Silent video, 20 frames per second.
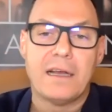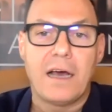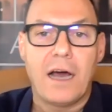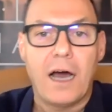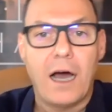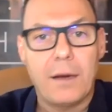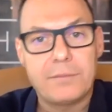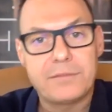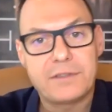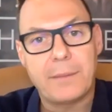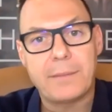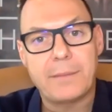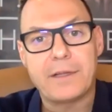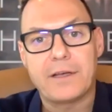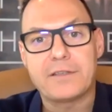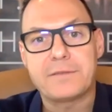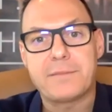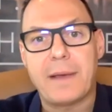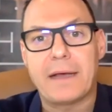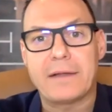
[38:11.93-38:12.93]
up some of
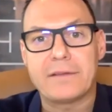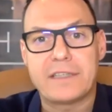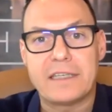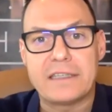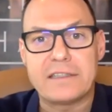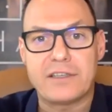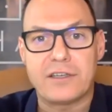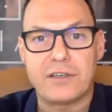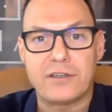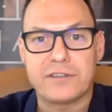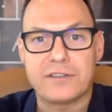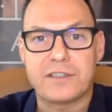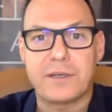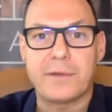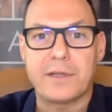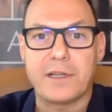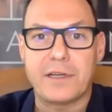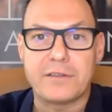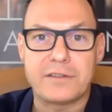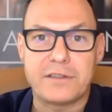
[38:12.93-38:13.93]
those mountains and on some
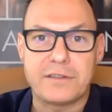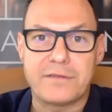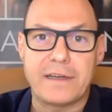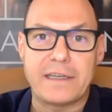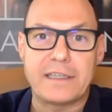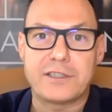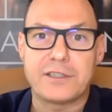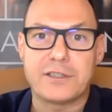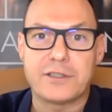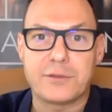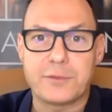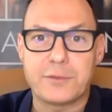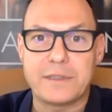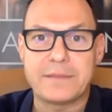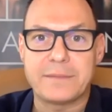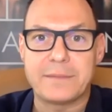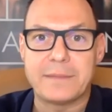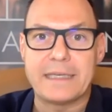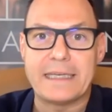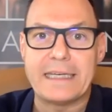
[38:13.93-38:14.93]
of those adventures
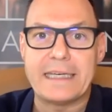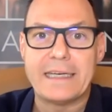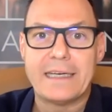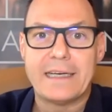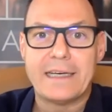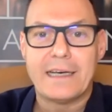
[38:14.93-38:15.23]
with me,